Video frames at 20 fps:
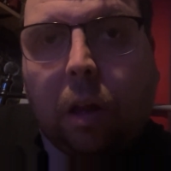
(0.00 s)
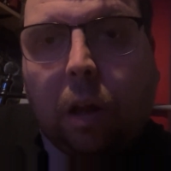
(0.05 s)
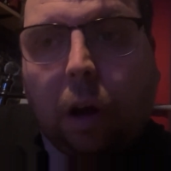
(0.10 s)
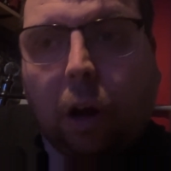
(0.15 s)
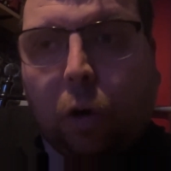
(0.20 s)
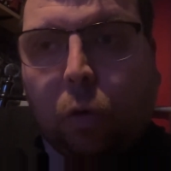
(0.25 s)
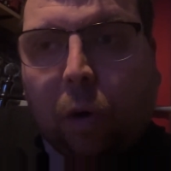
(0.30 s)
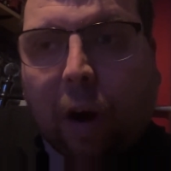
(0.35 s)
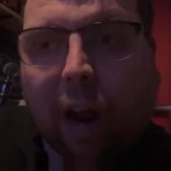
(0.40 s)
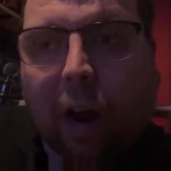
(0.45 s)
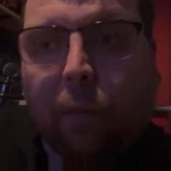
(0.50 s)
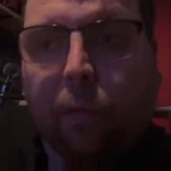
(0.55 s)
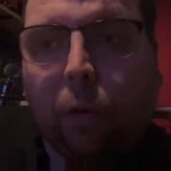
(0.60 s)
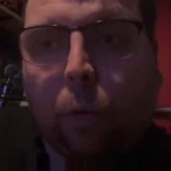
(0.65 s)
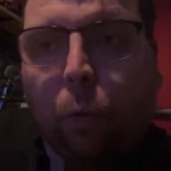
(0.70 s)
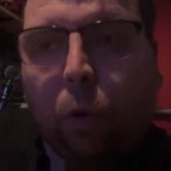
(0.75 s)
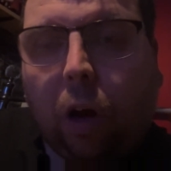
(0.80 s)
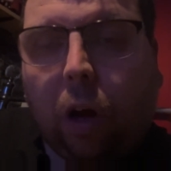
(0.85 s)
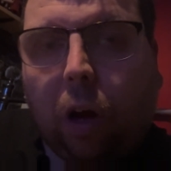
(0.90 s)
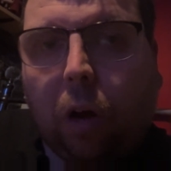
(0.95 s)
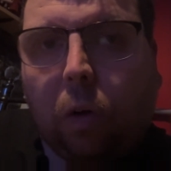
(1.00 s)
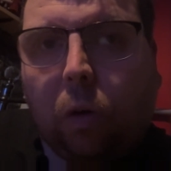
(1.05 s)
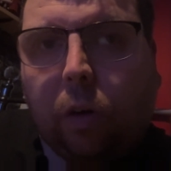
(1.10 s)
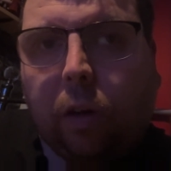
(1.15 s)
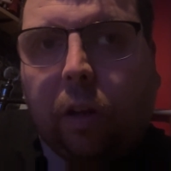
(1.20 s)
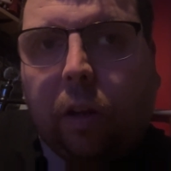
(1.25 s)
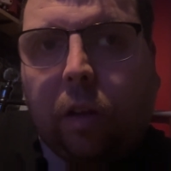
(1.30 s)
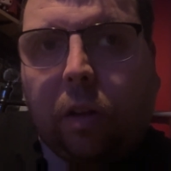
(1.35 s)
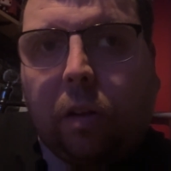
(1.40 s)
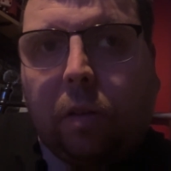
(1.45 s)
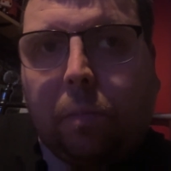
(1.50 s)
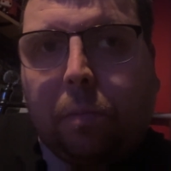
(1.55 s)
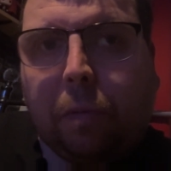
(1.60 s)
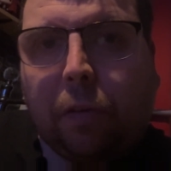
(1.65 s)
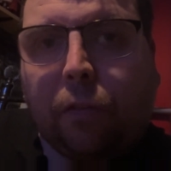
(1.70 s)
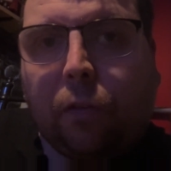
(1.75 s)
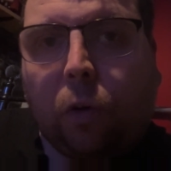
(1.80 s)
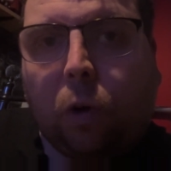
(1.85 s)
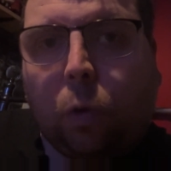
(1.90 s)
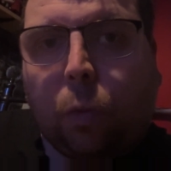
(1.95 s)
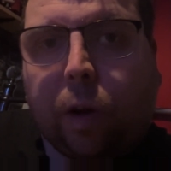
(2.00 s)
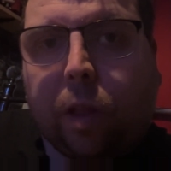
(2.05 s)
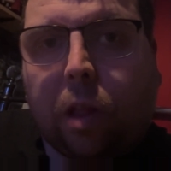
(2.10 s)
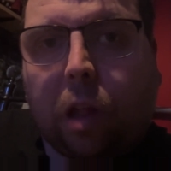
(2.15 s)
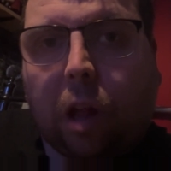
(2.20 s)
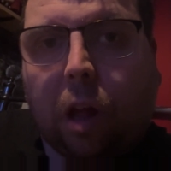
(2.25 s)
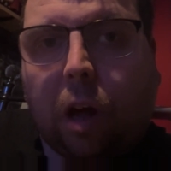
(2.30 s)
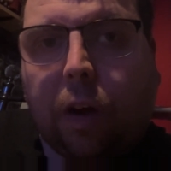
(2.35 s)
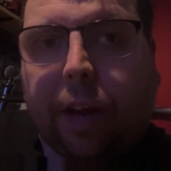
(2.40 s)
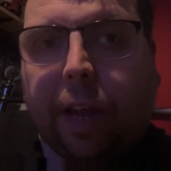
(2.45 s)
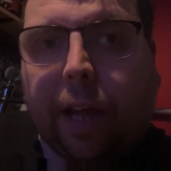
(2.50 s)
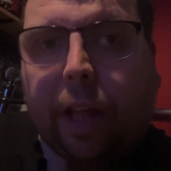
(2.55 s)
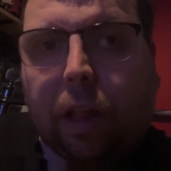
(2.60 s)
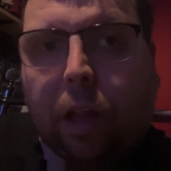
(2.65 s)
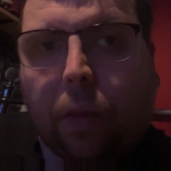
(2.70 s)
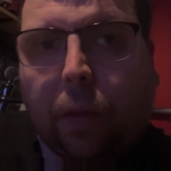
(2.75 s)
around the world before returning to the